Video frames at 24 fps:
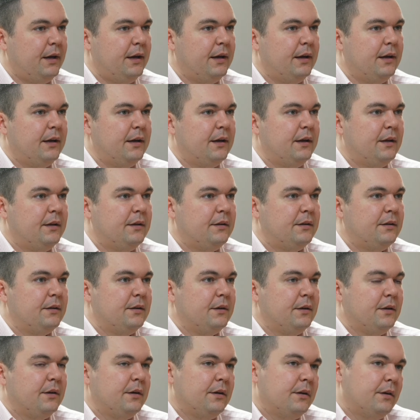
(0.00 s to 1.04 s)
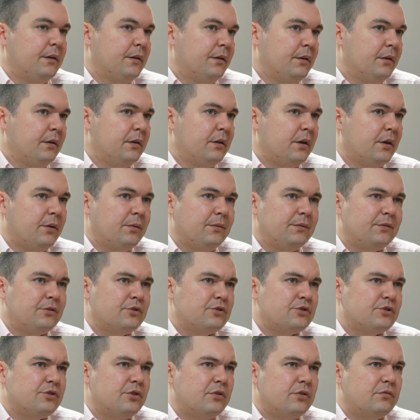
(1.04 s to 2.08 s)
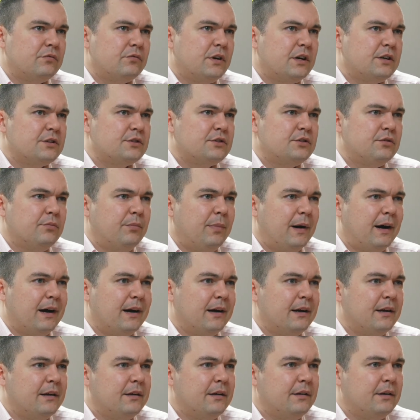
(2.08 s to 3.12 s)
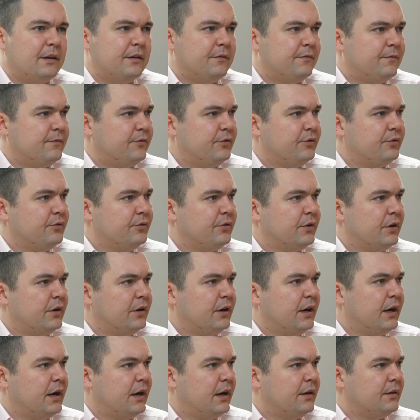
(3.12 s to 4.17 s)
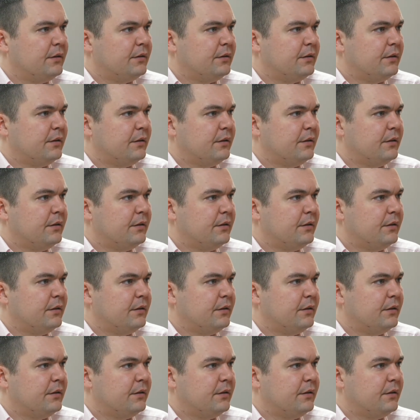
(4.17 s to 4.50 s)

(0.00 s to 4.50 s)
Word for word: And, you know, there's no rush to buy if you are not